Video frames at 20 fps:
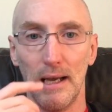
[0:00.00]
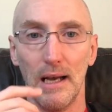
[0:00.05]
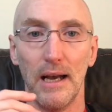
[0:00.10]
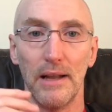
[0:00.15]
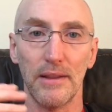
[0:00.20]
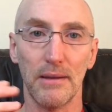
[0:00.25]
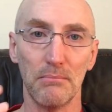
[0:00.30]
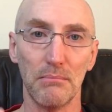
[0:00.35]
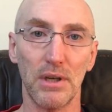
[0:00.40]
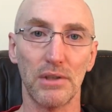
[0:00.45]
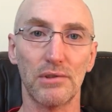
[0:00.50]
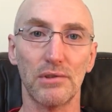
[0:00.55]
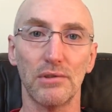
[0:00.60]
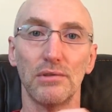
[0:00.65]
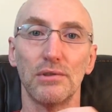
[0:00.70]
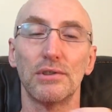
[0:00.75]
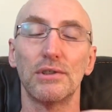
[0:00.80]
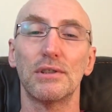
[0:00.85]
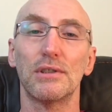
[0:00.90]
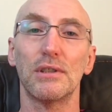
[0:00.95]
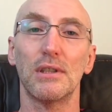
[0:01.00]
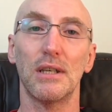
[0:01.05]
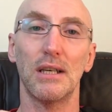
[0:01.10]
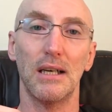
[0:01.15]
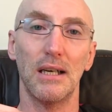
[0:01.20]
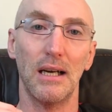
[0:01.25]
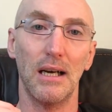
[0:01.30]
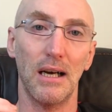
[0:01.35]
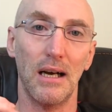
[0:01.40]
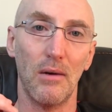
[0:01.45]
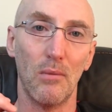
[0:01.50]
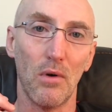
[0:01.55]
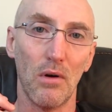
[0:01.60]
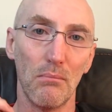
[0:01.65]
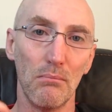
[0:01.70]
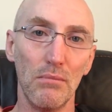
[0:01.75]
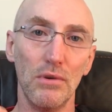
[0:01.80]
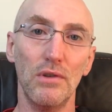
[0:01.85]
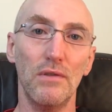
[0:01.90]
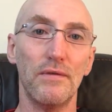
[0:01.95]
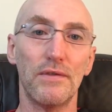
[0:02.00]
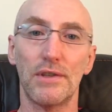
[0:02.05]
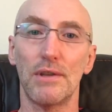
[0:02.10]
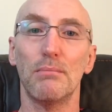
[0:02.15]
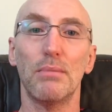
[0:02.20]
and the muscles are what moves the